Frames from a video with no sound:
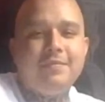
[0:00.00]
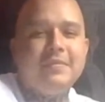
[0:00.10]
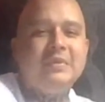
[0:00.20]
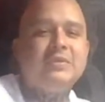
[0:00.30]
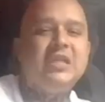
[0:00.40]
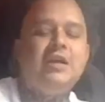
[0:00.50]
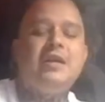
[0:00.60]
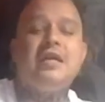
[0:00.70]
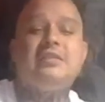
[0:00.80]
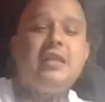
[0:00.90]
so sorry,
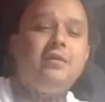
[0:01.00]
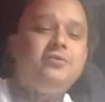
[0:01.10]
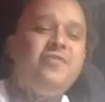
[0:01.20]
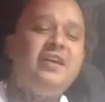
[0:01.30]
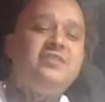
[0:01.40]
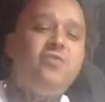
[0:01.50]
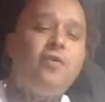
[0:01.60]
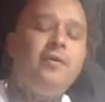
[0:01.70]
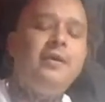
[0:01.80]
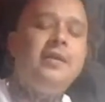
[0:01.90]
guys, that I was fast
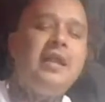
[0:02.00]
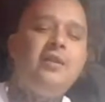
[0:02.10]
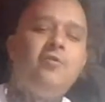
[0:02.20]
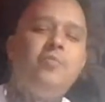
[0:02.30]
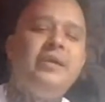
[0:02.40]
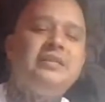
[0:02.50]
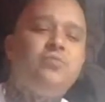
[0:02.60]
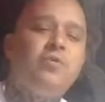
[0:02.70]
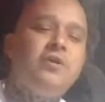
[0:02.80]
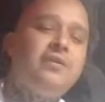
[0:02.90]
forwarding that little piece
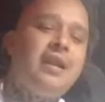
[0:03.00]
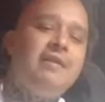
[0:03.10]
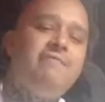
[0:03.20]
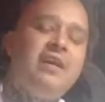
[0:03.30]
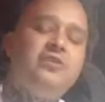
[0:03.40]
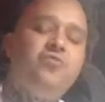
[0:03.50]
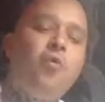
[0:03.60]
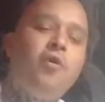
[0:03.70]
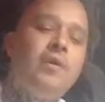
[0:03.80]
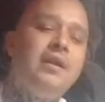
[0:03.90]
where that I fast
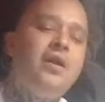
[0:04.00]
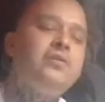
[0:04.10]
forward right now.